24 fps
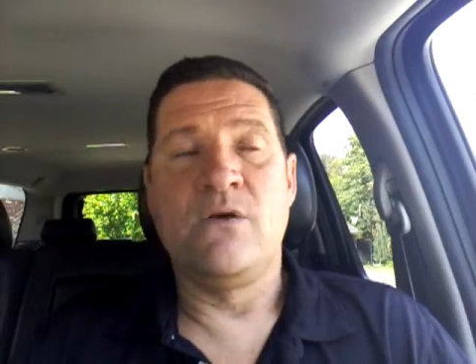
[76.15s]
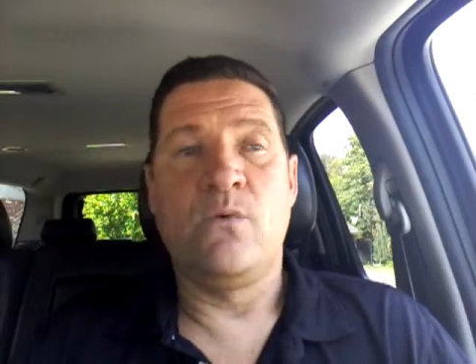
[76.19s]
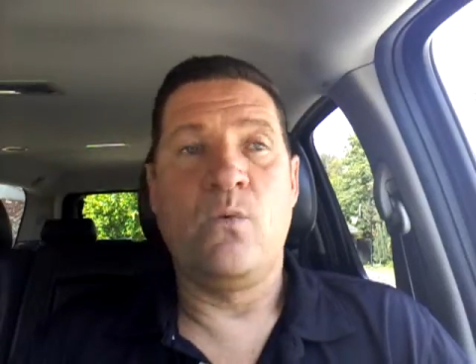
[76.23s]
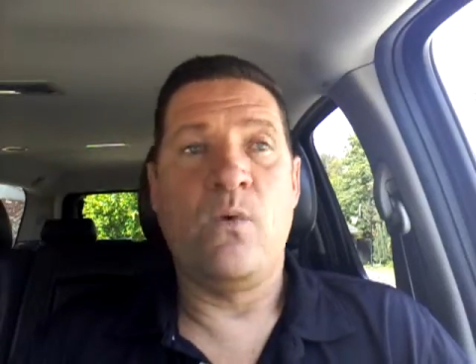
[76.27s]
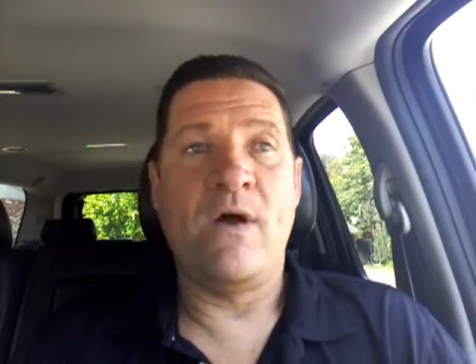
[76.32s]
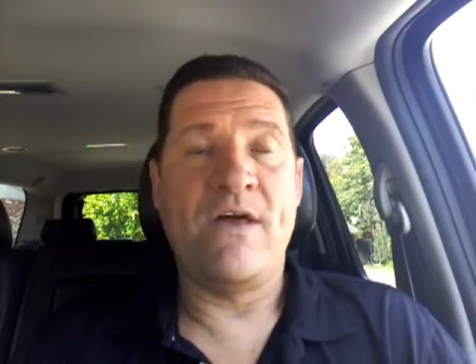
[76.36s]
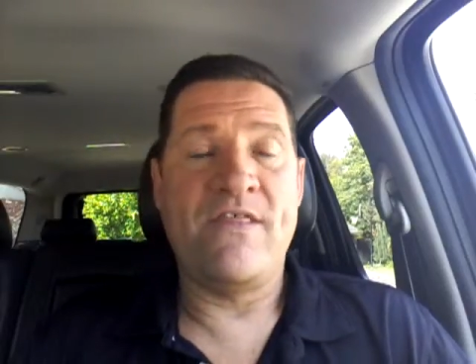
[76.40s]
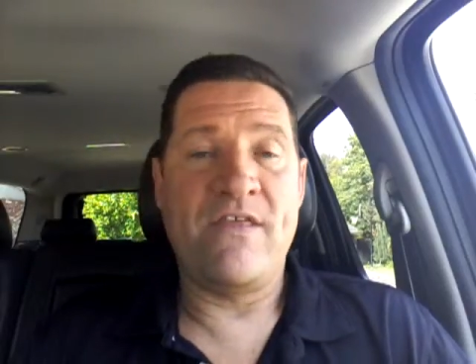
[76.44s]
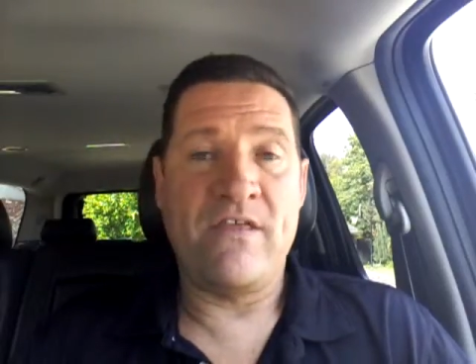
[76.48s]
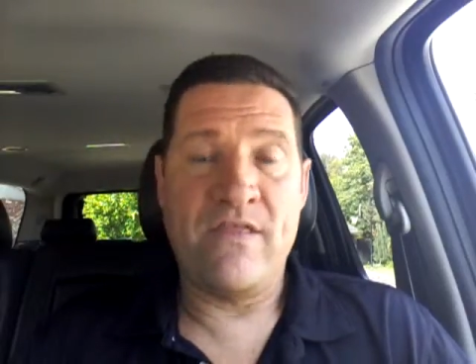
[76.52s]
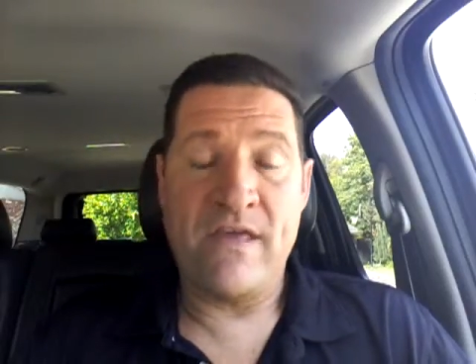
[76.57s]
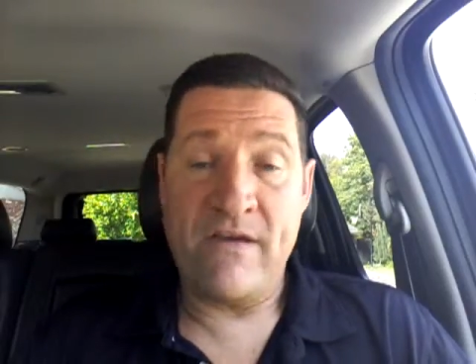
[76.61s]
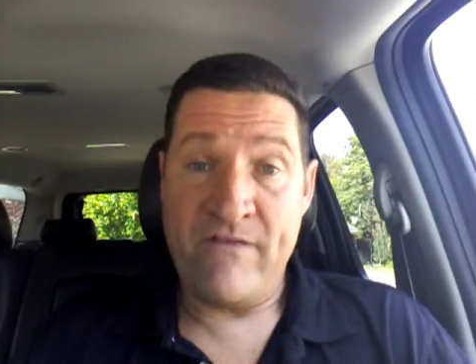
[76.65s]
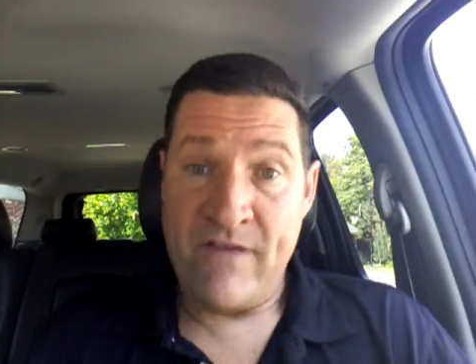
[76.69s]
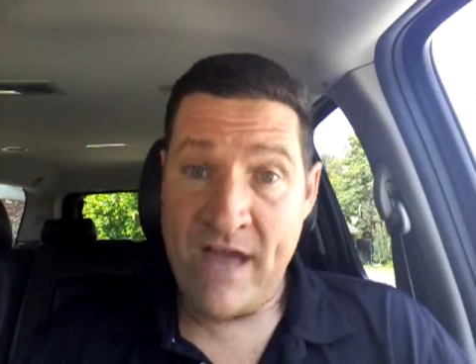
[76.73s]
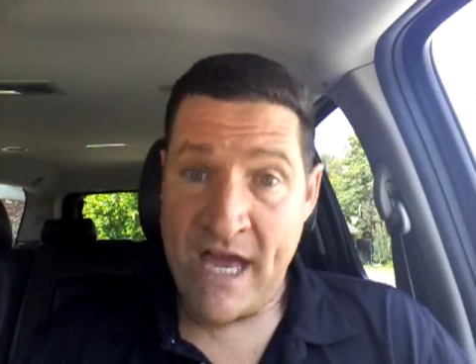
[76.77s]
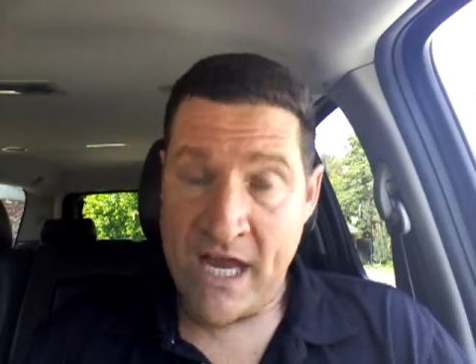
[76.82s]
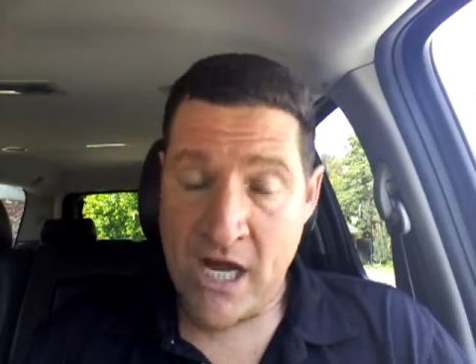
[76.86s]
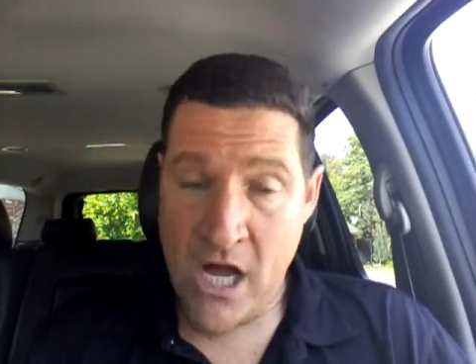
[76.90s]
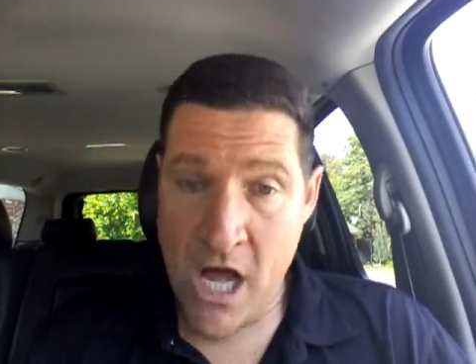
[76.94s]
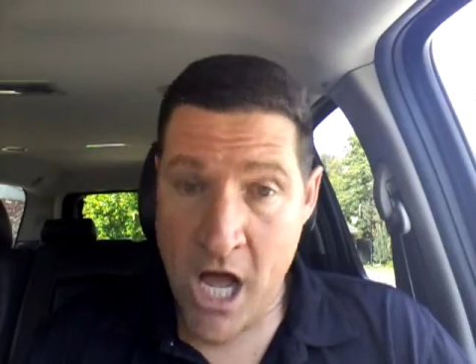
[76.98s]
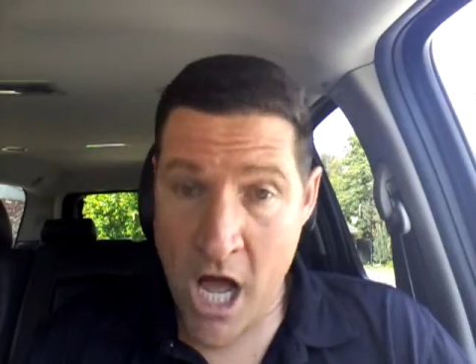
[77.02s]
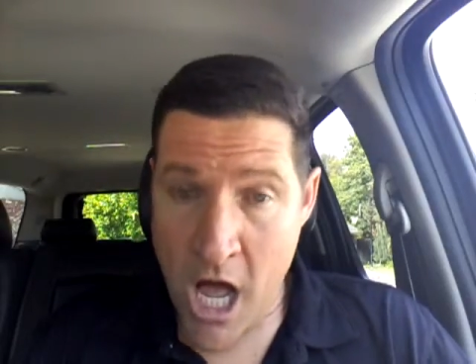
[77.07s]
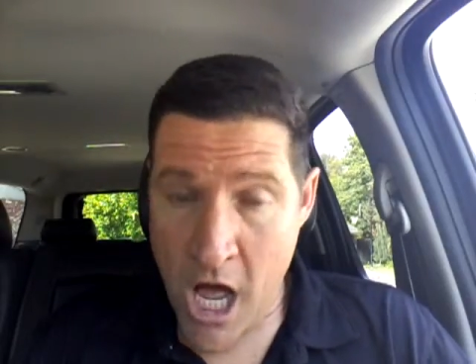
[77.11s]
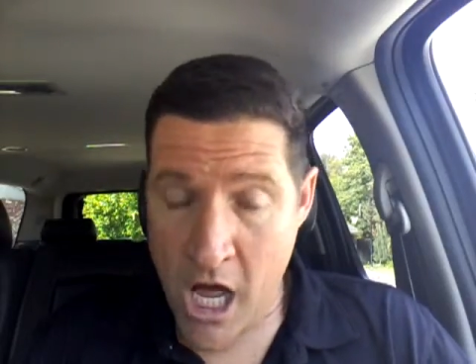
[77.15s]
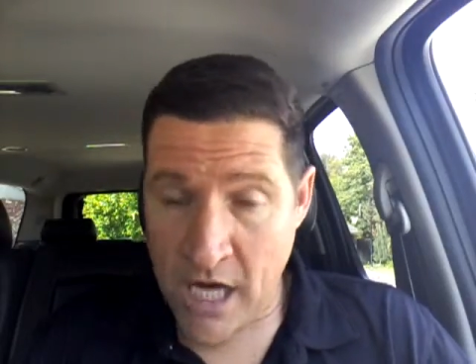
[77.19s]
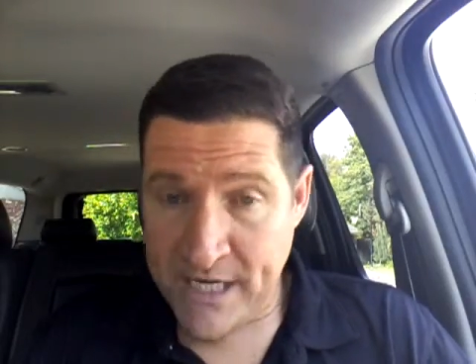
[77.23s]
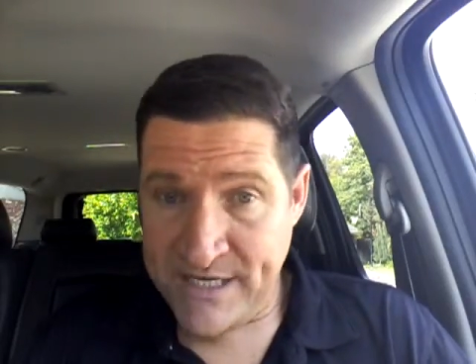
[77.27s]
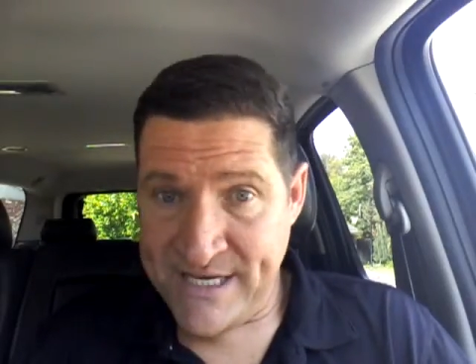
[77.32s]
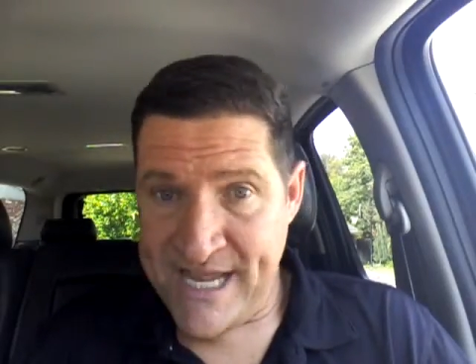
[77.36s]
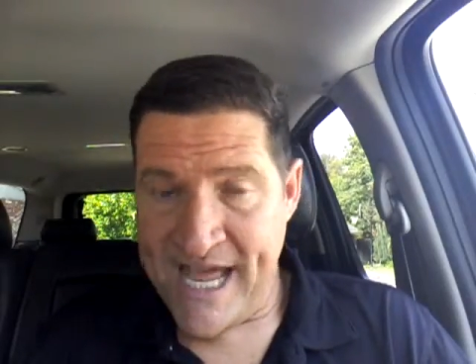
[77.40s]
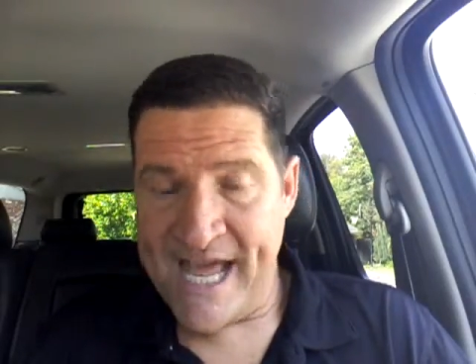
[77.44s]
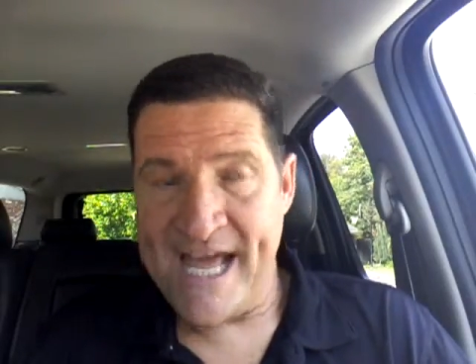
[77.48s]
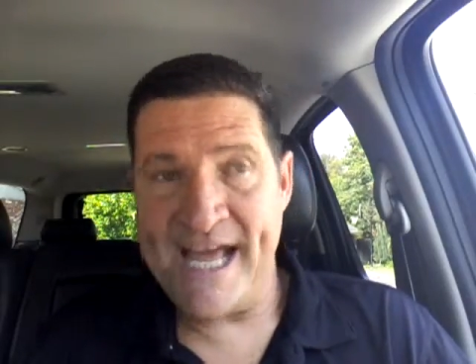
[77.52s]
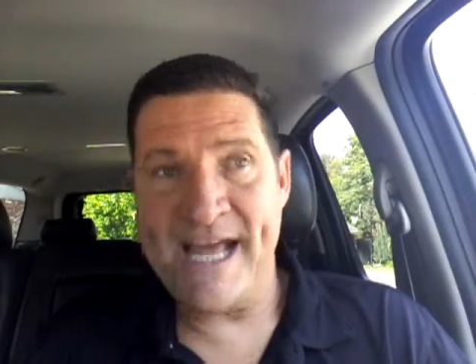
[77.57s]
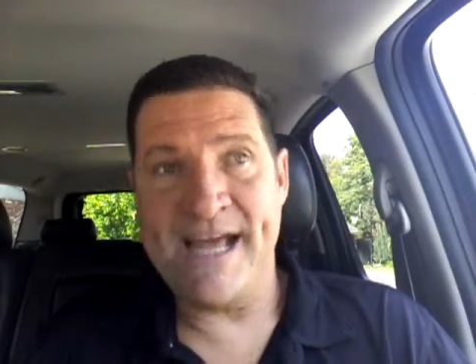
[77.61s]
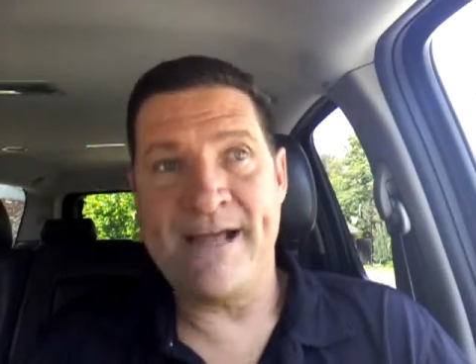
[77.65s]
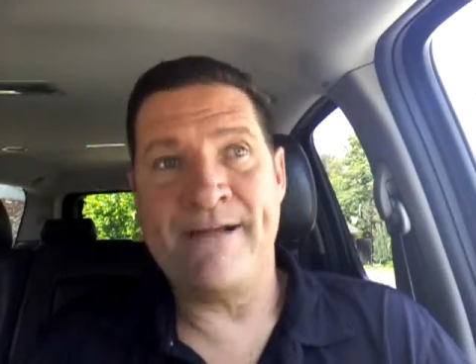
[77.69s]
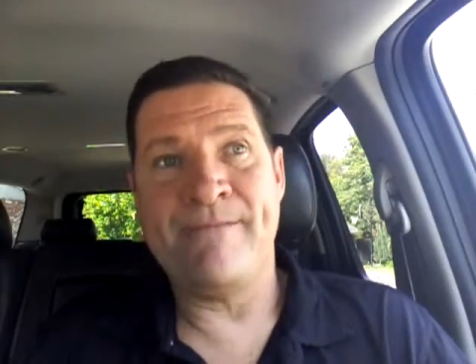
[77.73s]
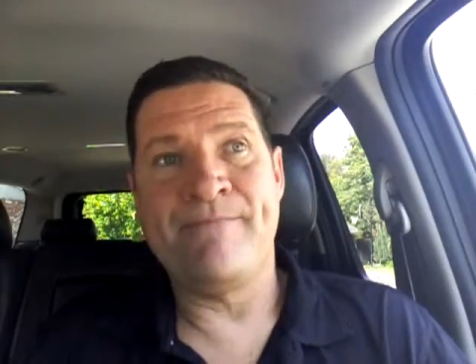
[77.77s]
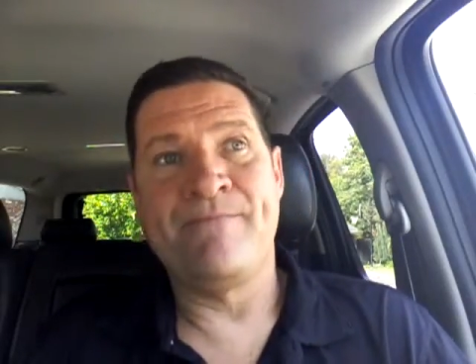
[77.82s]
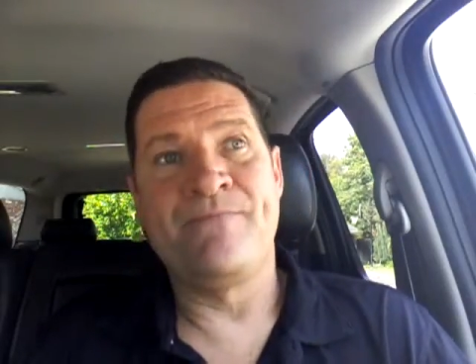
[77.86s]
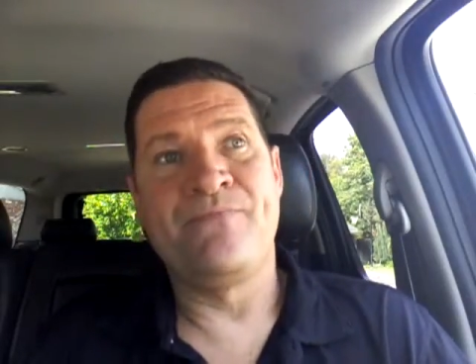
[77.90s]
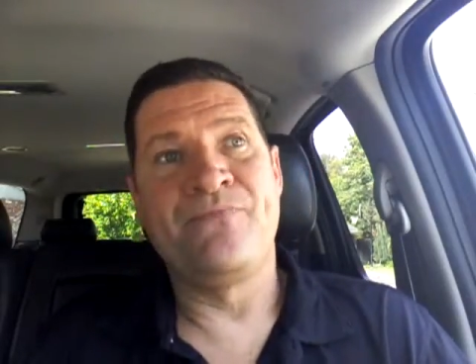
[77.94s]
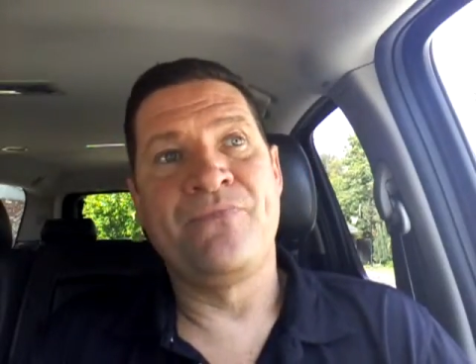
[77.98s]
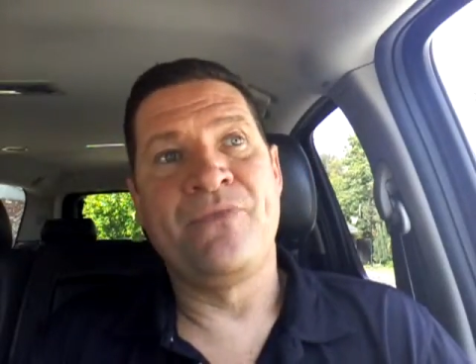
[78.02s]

whether they've had a hard day,